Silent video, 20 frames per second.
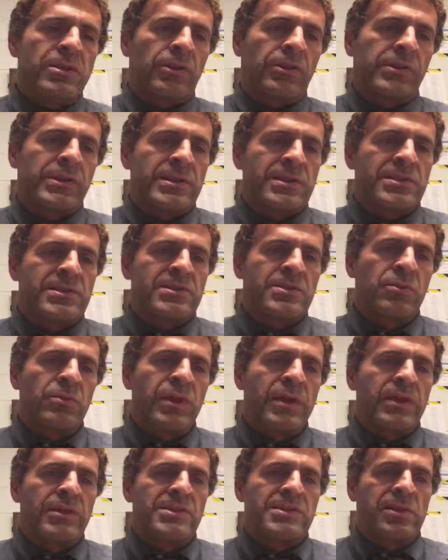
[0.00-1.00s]
list, so we
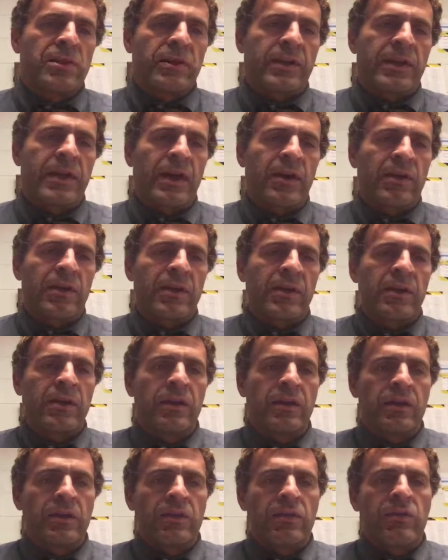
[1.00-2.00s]
could start counting
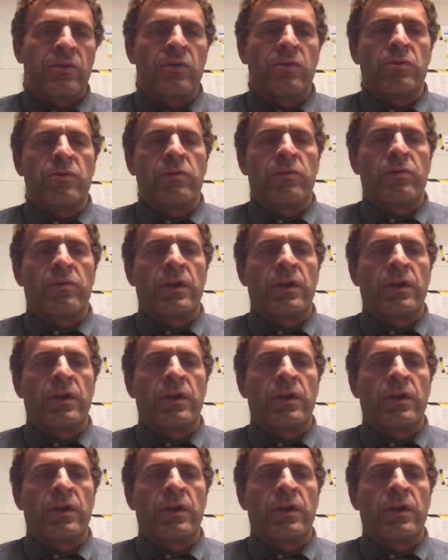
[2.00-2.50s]
to